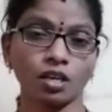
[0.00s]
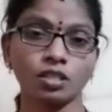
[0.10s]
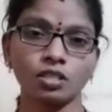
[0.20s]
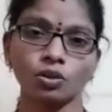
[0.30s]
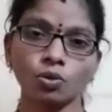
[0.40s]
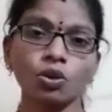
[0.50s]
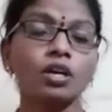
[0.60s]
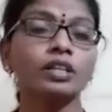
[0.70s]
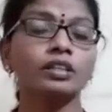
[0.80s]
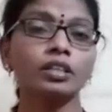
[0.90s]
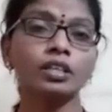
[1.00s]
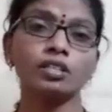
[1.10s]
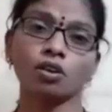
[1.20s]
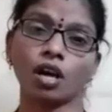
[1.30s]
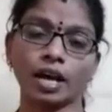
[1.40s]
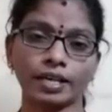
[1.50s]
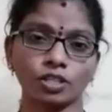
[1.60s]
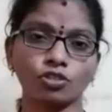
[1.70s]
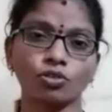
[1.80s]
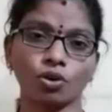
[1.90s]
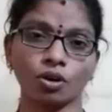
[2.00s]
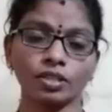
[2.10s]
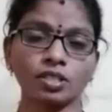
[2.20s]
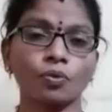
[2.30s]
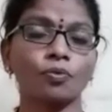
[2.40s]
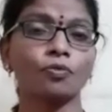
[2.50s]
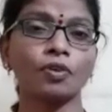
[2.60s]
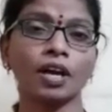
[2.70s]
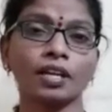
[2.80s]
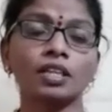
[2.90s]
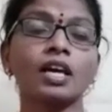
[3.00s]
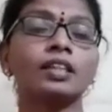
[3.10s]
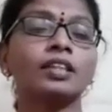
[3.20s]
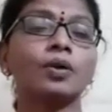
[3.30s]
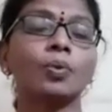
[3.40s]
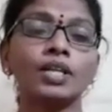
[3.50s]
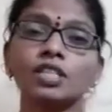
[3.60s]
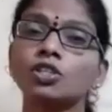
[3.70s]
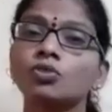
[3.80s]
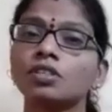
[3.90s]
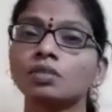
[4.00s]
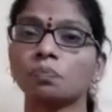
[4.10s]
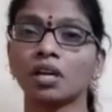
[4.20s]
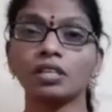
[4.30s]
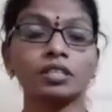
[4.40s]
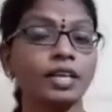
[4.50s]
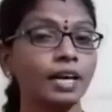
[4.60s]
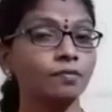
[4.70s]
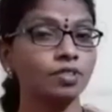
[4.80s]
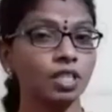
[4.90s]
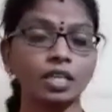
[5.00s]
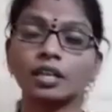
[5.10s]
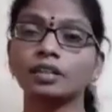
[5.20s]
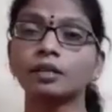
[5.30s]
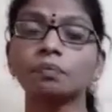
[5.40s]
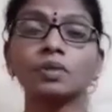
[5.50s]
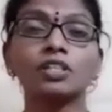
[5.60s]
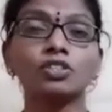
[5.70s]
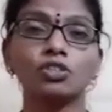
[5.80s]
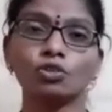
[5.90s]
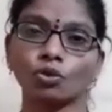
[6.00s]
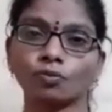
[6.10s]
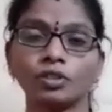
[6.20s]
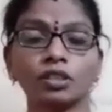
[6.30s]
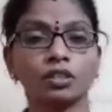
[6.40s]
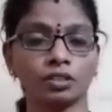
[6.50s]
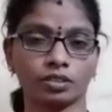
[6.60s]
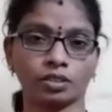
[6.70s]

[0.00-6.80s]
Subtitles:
So, these astronauts, when they went into the space, they have taken the pictures of the earth.